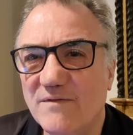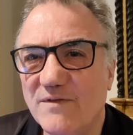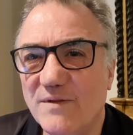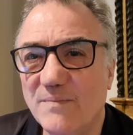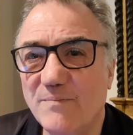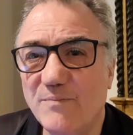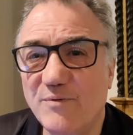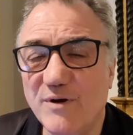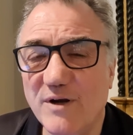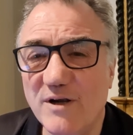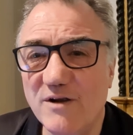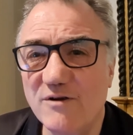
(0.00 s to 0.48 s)

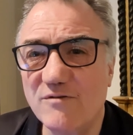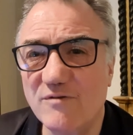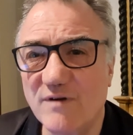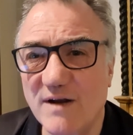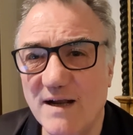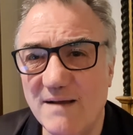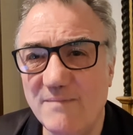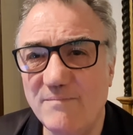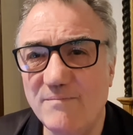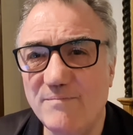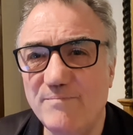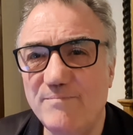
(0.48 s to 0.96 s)
the
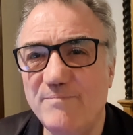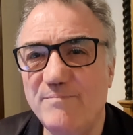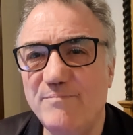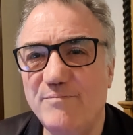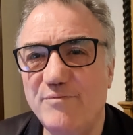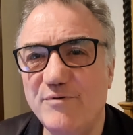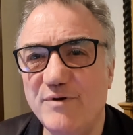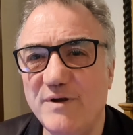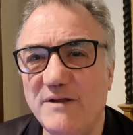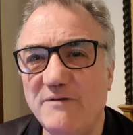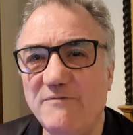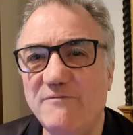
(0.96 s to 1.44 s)
program
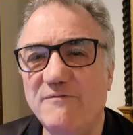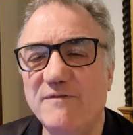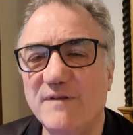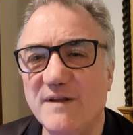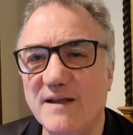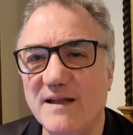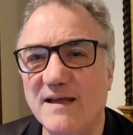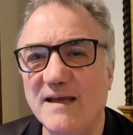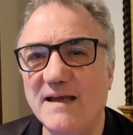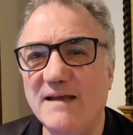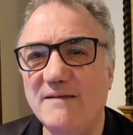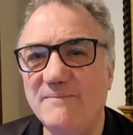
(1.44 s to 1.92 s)

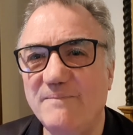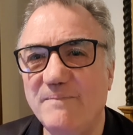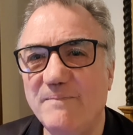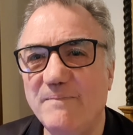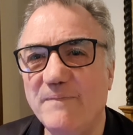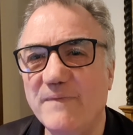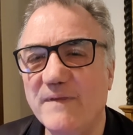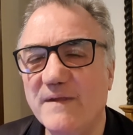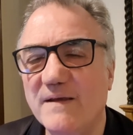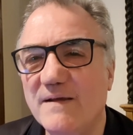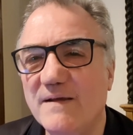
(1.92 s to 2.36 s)
briefly,